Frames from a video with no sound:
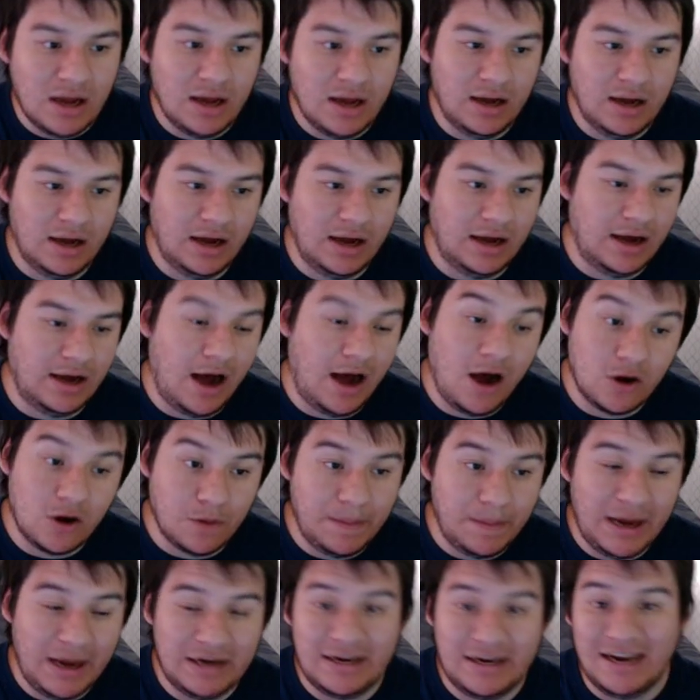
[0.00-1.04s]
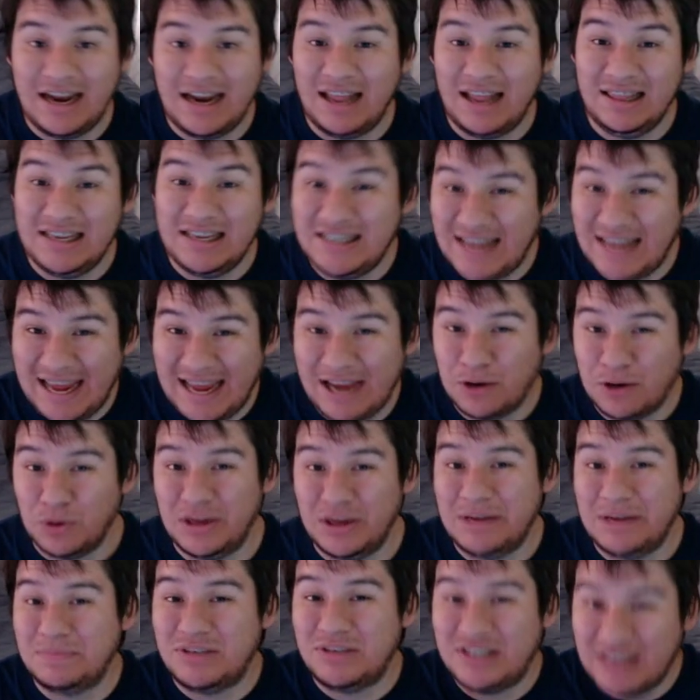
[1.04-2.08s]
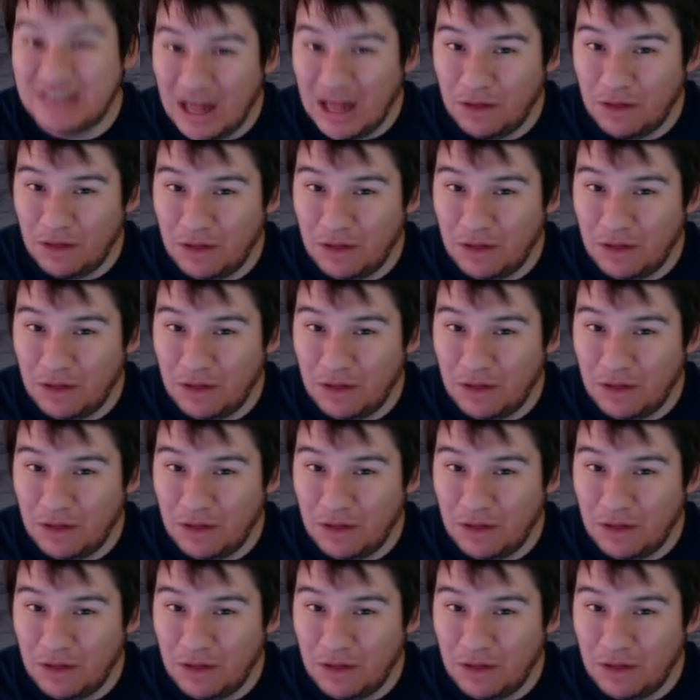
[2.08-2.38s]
Aquaman can at least handle himself.